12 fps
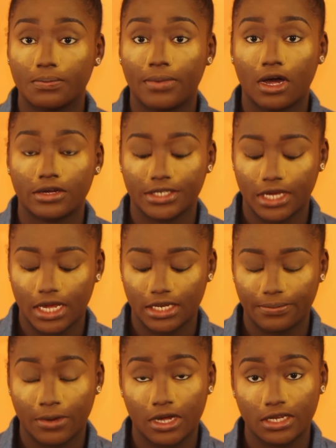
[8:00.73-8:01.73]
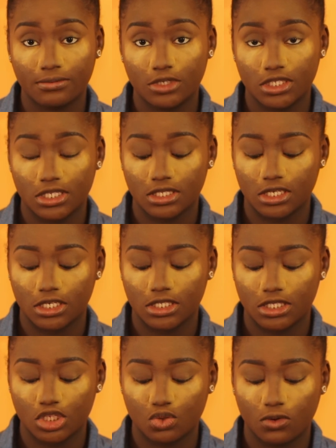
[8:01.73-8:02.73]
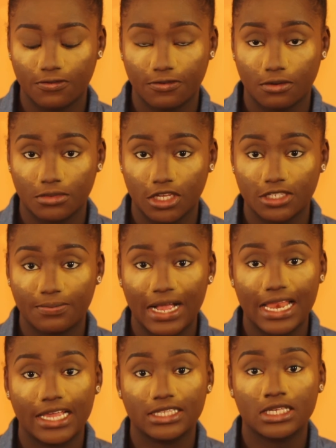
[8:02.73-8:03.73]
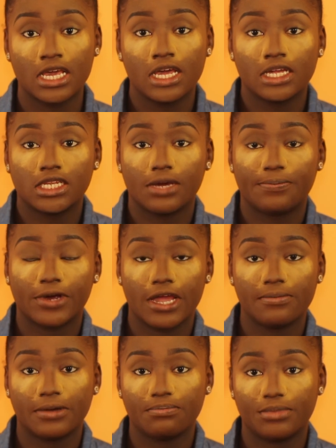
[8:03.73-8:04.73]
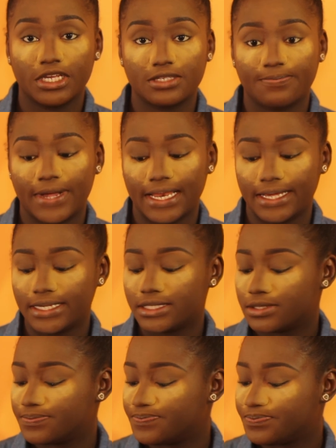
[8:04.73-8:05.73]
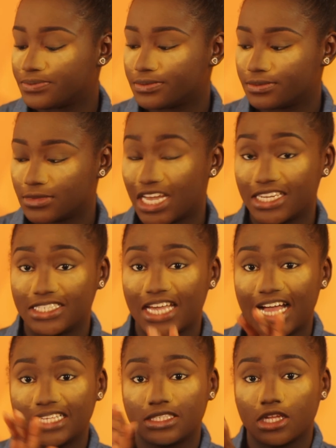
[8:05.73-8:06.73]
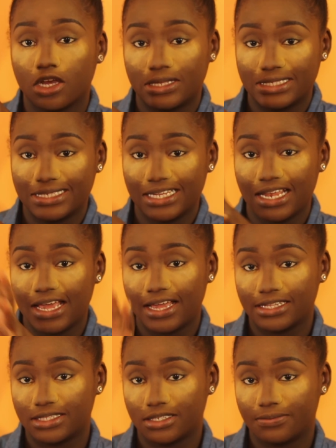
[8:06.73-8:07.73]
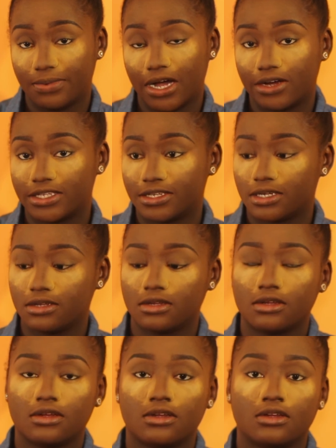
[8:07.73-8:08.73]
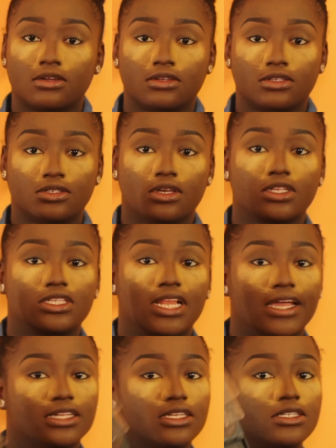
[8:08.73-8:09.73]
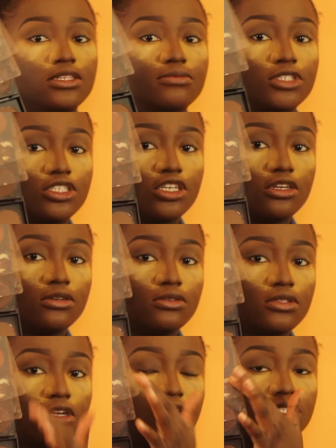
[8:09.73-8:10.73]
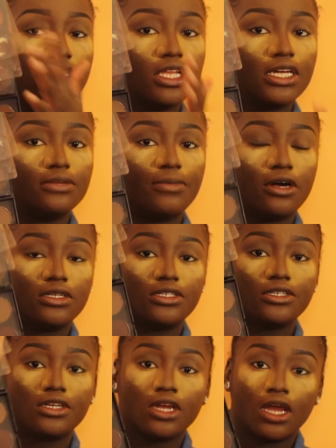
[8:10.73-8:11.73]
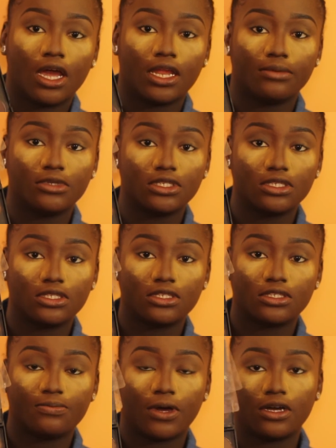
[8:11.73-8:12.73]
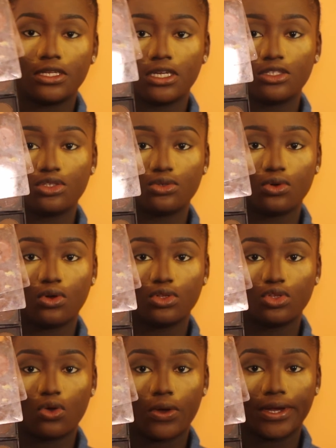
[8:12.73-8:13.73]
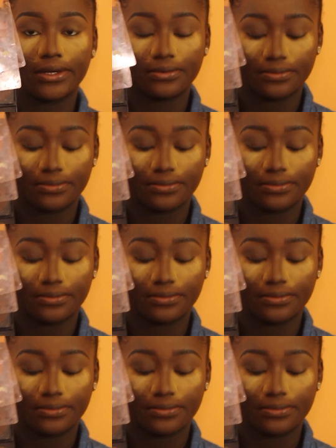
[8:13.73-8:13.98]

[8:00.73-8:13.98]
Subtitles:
with powder, and the powder I'm using is this one from this palette, the Prime and Base palette, and it has the concealer and the powder. So it's like this. Let me show you the concealer, the powder, and I'm using this powder to contour.